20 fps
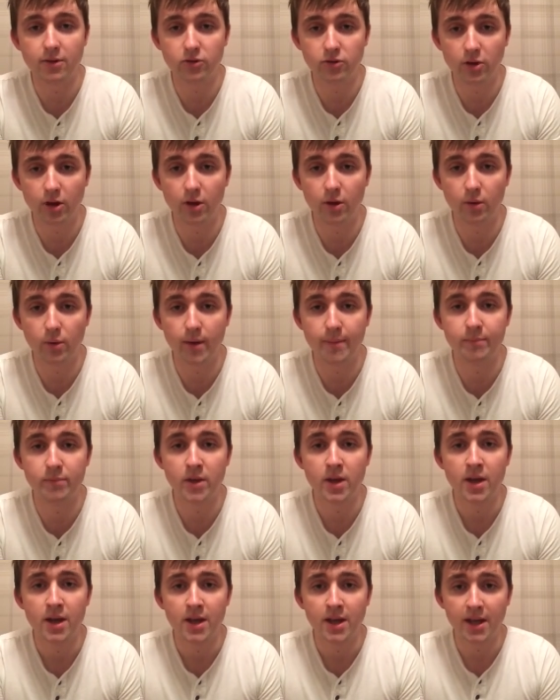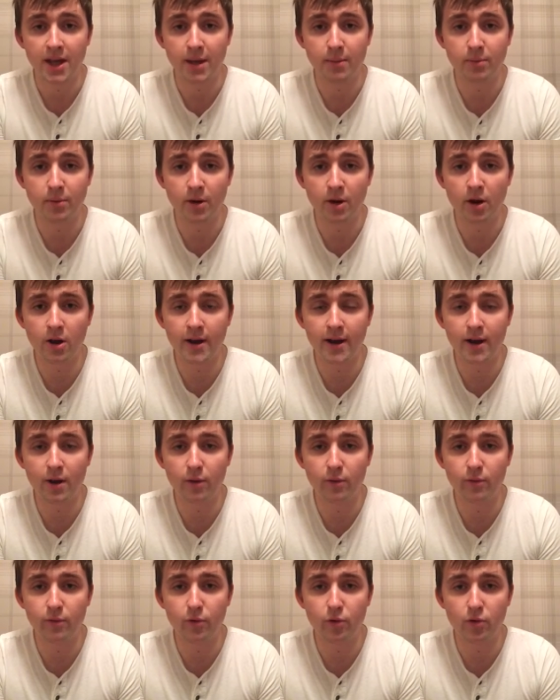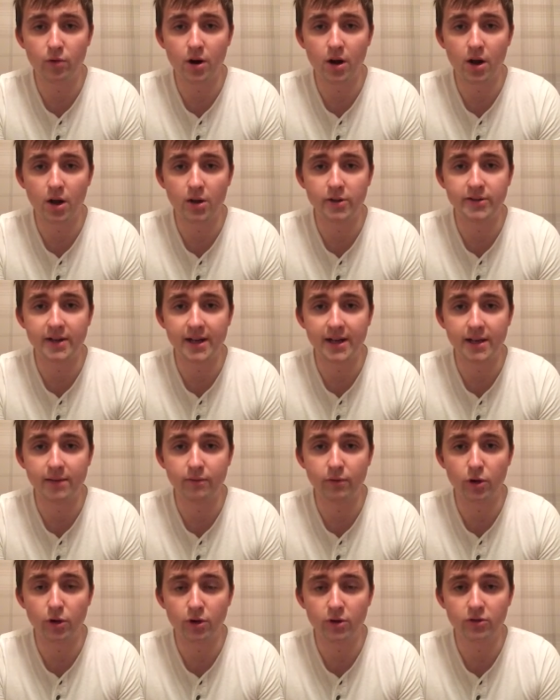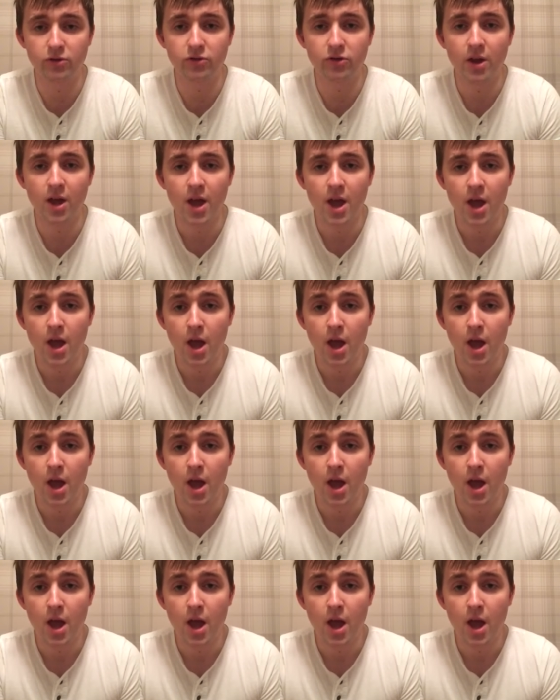So um, keep an eye out for our daily vlogs.